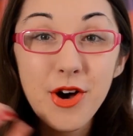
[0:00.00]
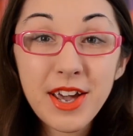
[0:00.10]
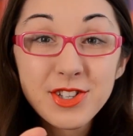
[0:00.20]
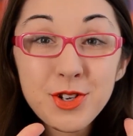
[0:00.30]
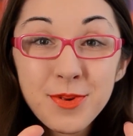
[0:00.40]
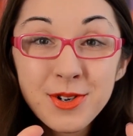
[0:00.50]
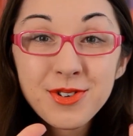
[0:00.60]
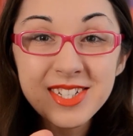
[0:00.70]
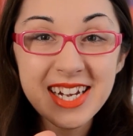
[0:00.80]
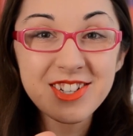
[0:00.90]
Okay, super
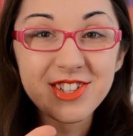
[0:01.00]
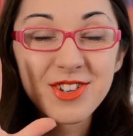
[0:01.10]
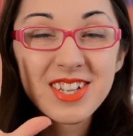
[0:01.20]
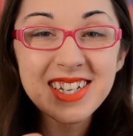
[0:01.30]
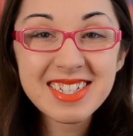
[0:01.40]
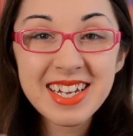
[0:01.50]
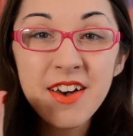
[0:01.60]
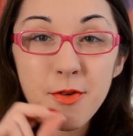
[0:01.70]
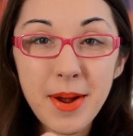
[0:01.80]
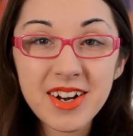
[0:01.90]
cool tangent. So this idea
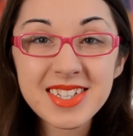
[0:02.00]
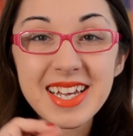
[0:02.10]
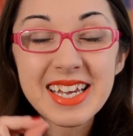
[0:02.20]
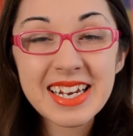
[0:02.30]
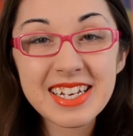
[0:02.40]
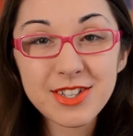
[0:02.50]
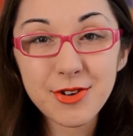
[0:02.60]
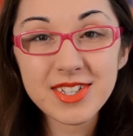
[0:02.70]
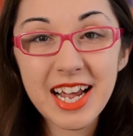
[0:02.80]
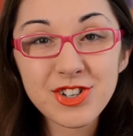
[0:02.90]
of a parasite killing its
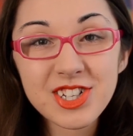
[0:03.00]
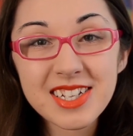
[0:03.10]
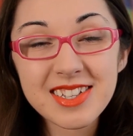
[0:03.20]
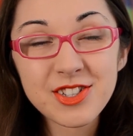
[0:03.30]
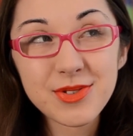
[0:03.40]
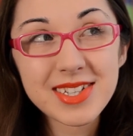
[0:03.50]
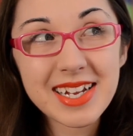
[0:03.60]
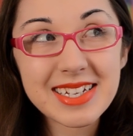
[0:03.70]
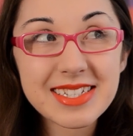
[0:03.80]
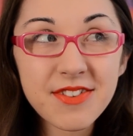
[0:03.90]
host actually leads us to a
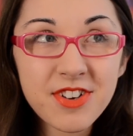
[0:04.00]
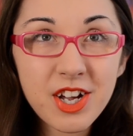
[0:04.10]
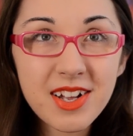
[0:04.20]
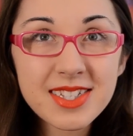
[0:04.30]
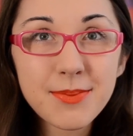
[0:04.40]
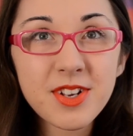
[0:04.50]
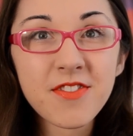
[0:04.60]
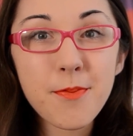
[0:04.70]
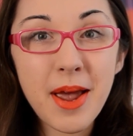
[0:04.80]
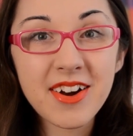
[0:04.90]
slightly different concept
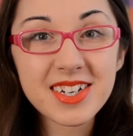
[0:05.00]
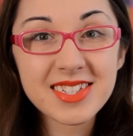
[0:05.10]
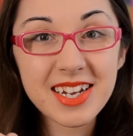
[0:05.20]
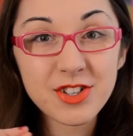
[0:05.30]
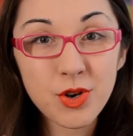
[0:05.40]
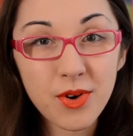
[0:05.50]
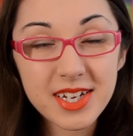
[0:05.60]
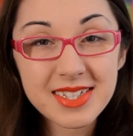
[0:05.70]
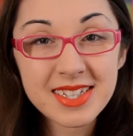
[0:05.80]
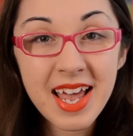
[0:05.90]
of
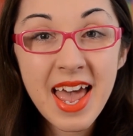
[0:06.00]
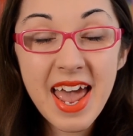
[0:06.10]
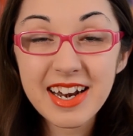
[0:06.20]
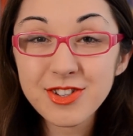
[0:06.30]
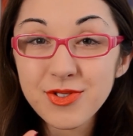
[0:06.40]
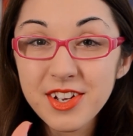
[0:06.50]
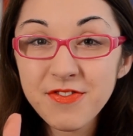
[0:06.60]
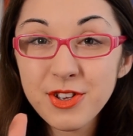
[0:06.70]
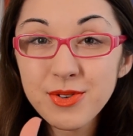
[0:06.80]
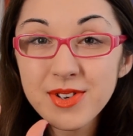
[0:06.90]
parasitoids. And it's only a
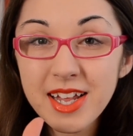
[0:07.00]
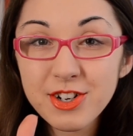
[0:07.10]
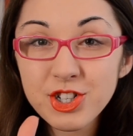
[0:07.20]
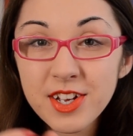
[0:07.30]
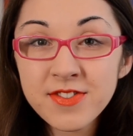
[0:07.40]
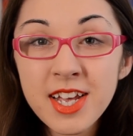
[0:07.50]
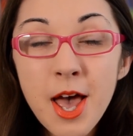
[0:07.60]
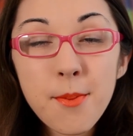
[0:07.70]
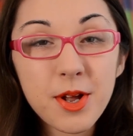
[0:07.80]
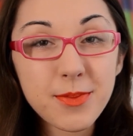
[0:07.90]
few letter shift,
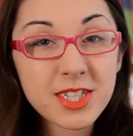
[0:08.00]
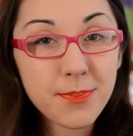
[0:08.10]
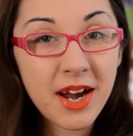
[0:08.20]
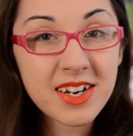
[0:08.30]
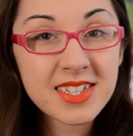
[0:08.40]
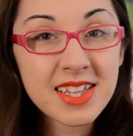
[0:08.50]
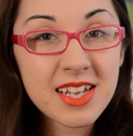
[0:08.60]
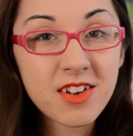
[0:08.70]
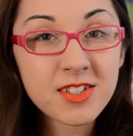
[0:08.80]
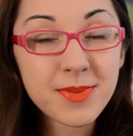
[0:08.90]
but it means a parasite
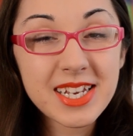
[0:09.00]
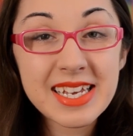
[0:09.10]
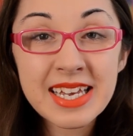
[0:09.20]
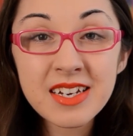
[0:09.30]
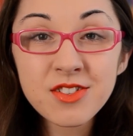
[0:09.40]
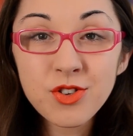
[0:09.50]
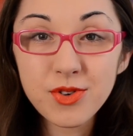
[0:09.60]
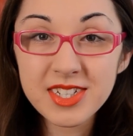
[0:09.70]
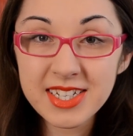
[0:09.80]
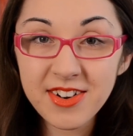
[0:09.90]
that ultimately kills
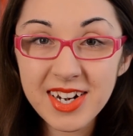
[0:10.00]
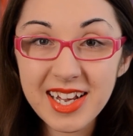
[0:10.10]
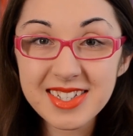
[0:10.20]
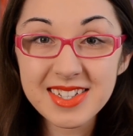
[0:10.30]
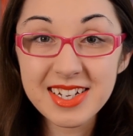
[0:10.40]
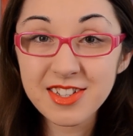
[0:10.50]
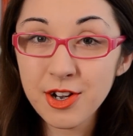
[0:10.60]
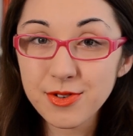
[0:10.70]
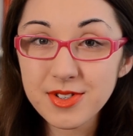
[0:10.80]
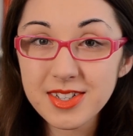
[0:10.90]
or sterilizes its
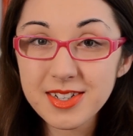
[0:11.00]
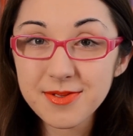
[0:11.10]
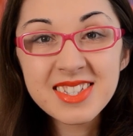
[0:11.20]
host.